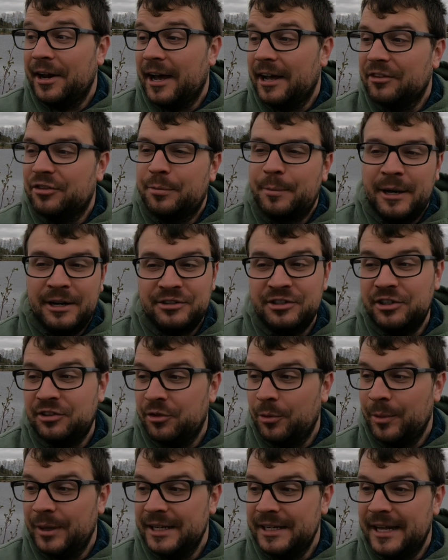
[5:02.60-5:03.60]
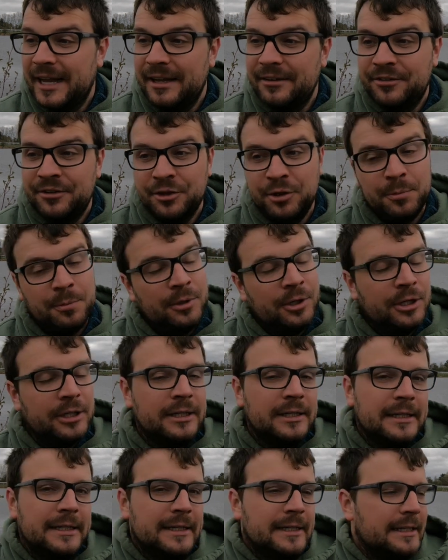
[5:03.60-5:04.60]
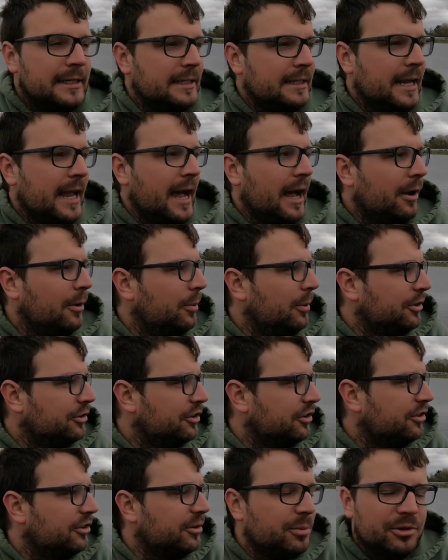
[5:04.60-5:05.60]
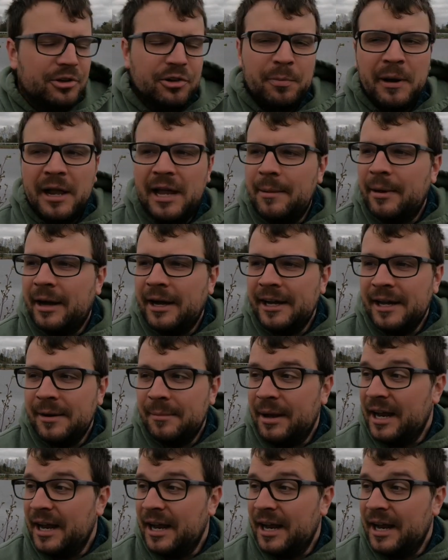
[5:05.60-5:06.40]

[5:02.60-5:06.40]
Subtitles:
on that, especially as the wind gets up. But yeah, we'll just play it by ear.